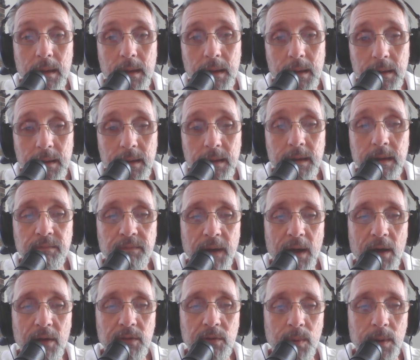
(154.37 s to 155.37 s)
and he
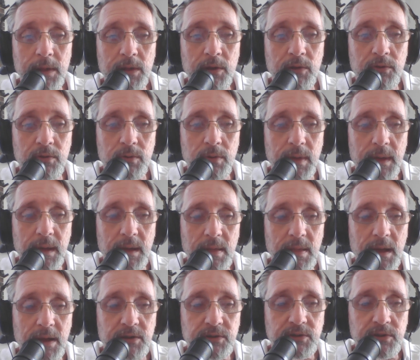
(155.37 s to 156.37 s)
found a way to do that
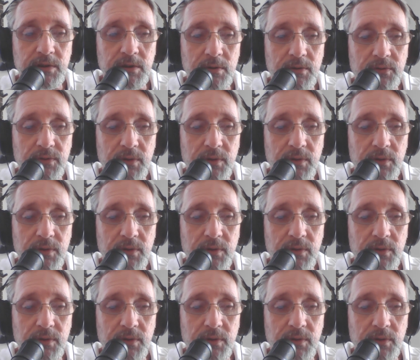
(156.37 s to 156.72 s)
last year.